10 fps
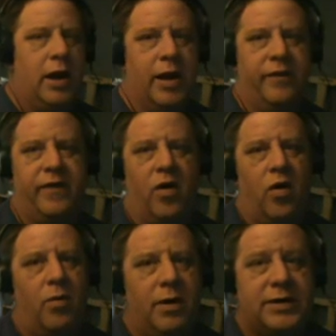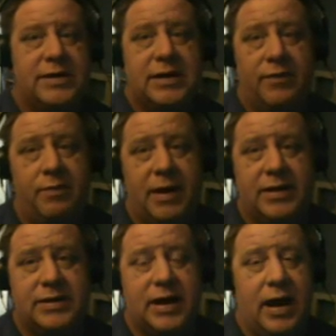Now there's a whole bunch of stuff
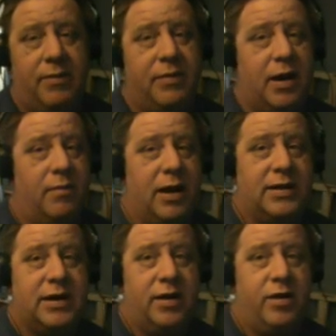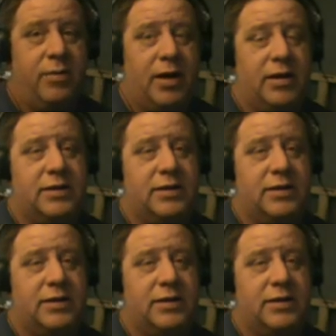about this game that I'm not telling you about.